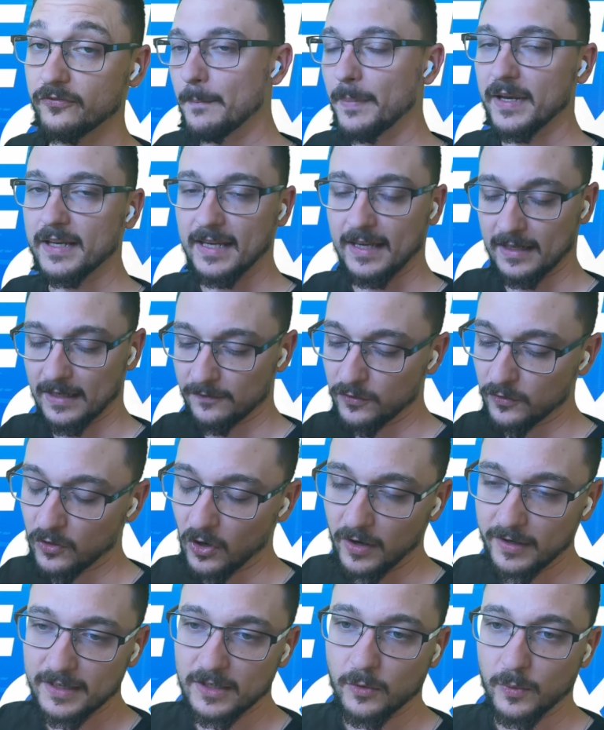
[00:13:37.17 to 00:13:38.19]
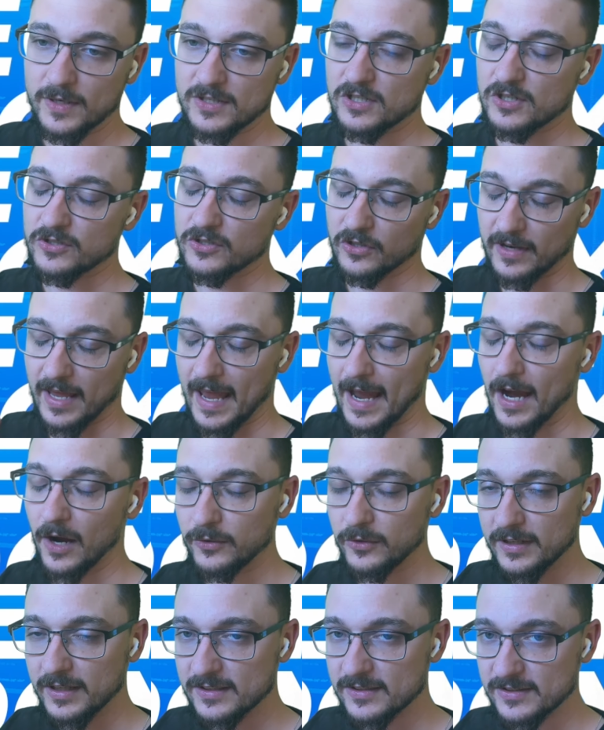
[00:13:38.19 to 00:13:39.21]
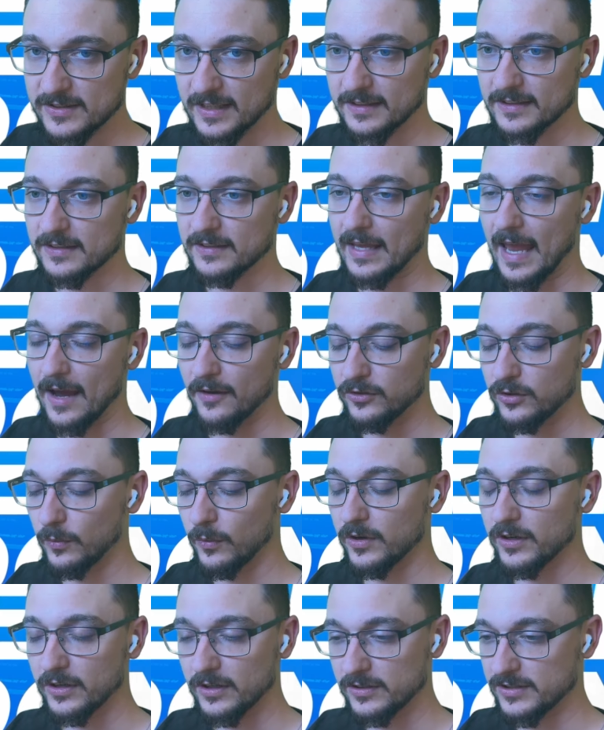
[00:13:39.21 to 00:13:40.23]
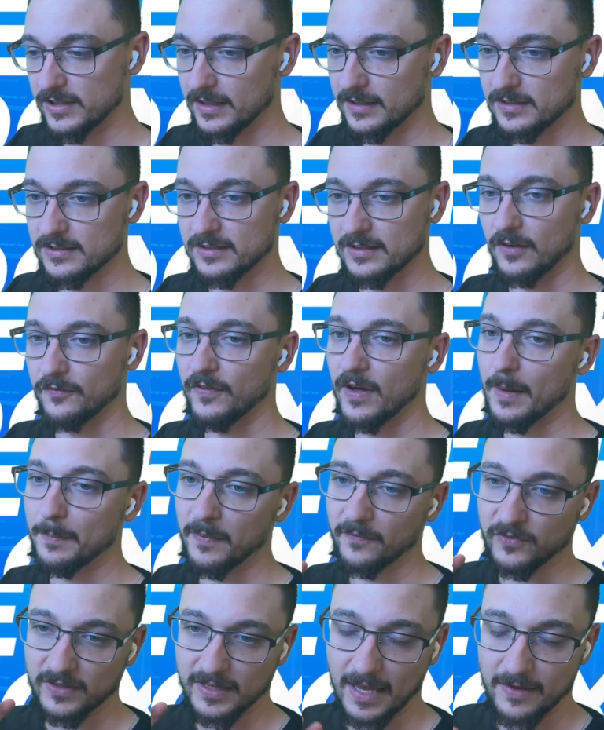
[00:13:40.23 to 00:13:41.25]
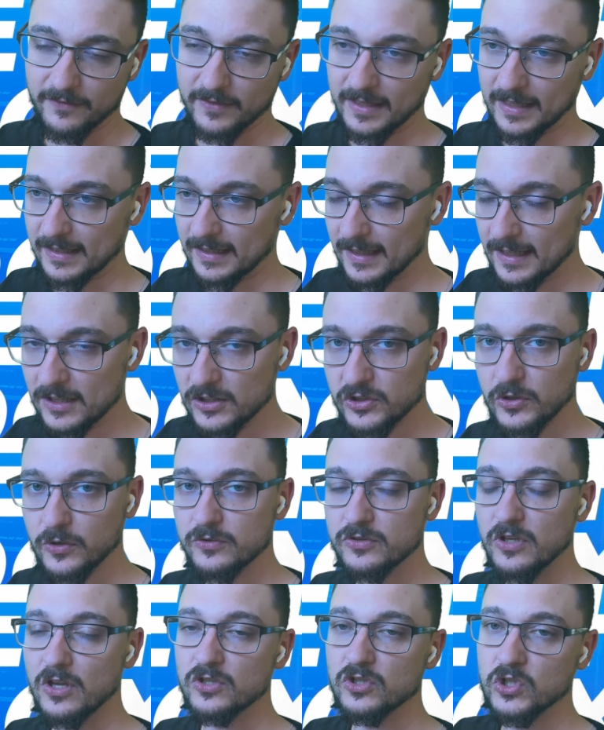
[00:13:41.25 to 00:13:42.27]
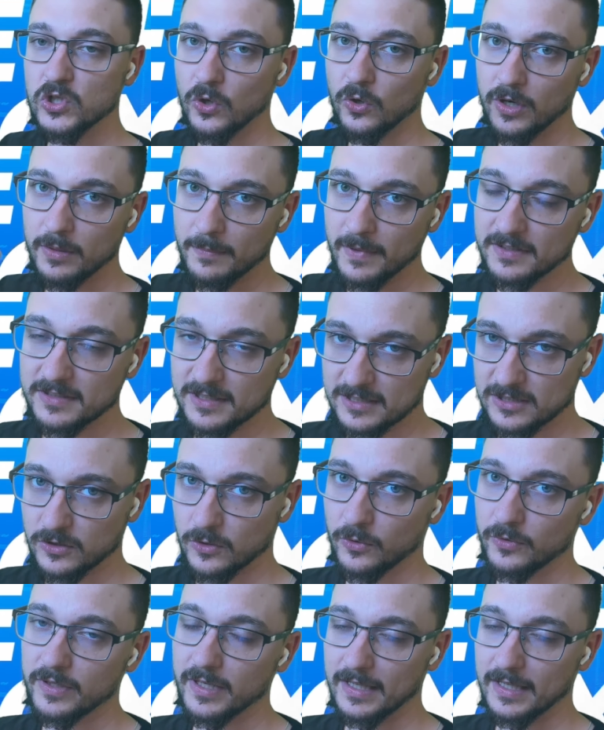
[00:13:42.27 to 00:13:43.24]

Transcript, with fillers: But again, if you've got any questions on how you can set the, how you want to set this stuff up, if you're having any issues, join my Discord.